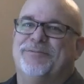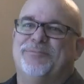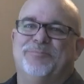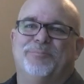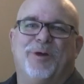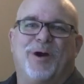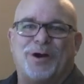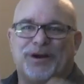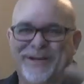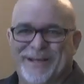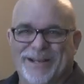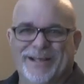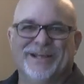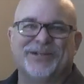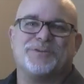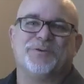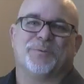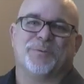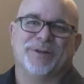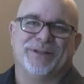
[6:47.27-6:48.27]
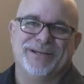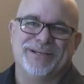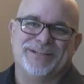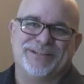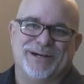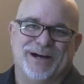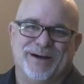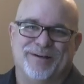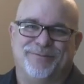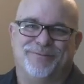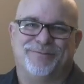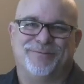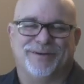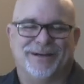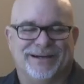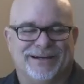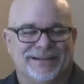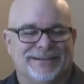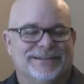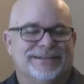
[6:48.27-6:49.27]
marketing is a really tough
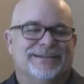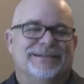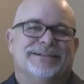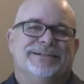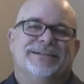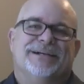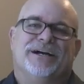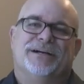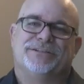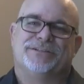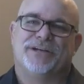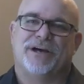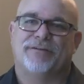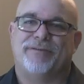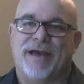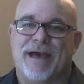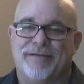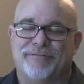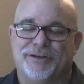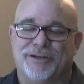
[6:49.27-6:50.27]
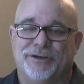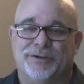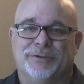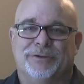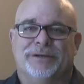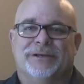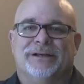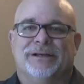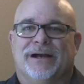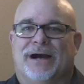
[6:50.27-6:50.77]
avenue.